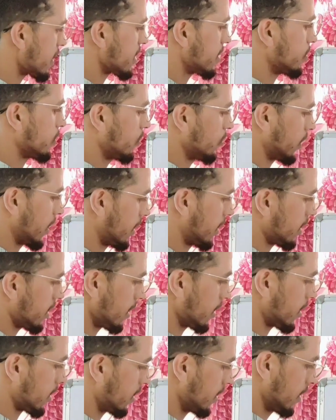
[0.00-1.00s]
example we can
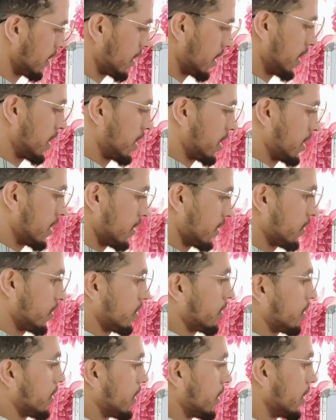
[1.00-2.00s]
take
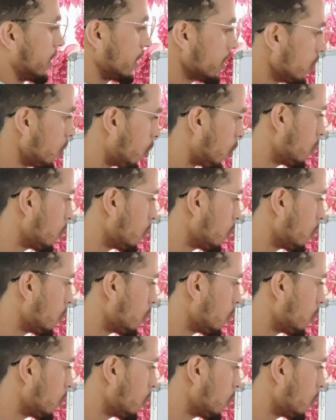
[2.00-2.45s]
in the